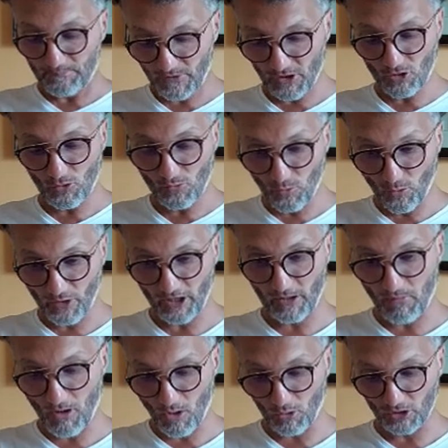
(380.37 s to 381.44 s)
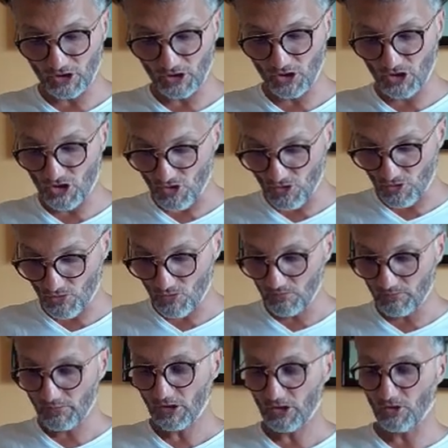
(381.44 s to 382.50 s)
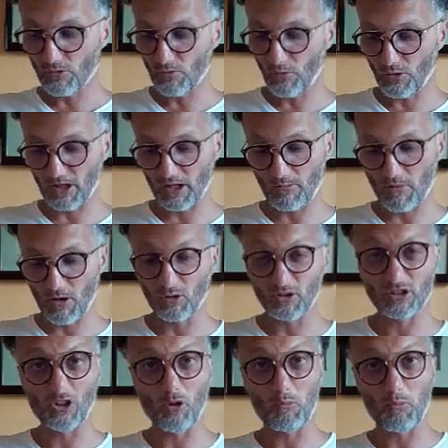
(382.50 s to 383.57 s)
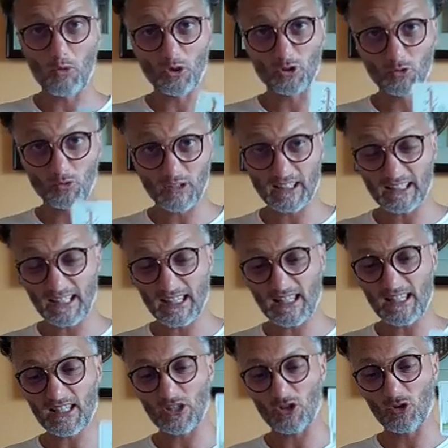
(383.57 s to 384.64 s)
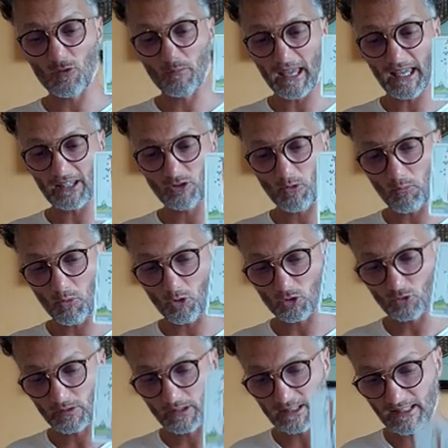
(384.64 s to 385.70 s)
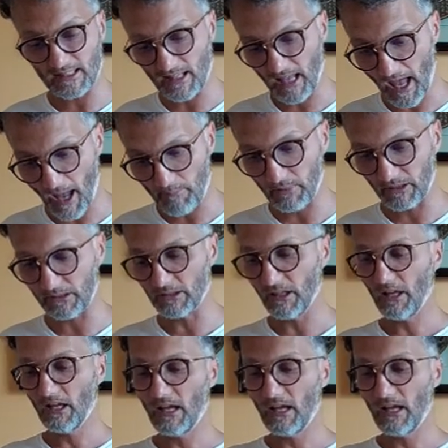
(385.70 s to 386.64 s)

You worry about you. You worry about the opportunities. You make the opportunities happen.